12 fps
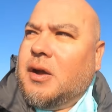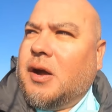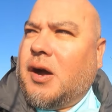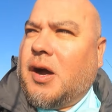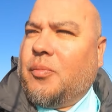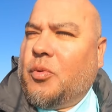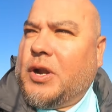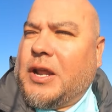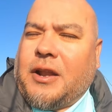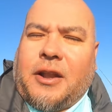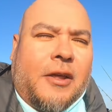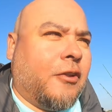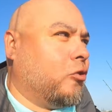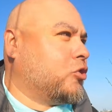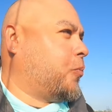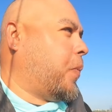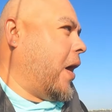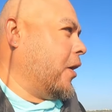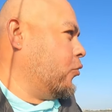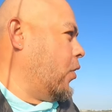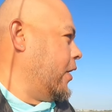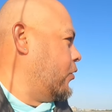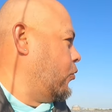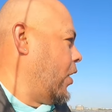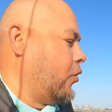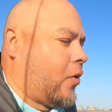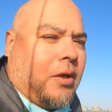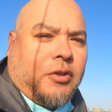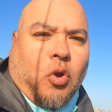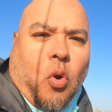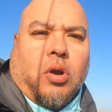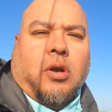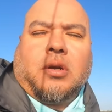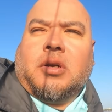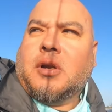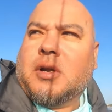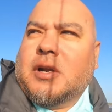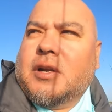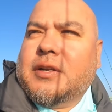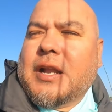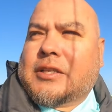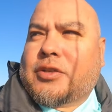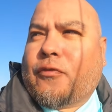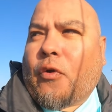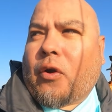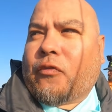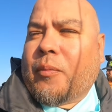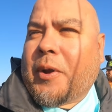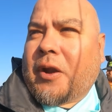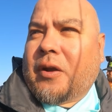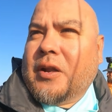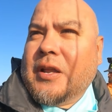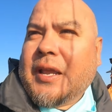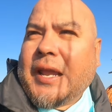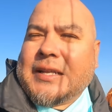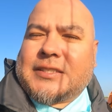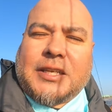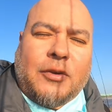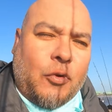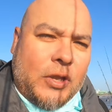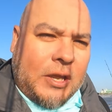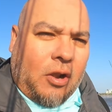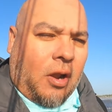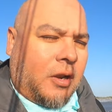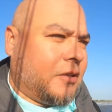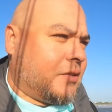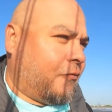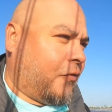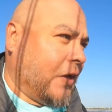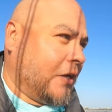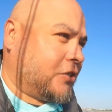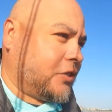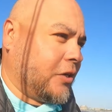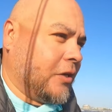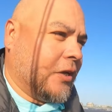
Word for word: Um, we're gonna hit another little spot right, right around the corner, not too far from here, and see if we can get onto some fish.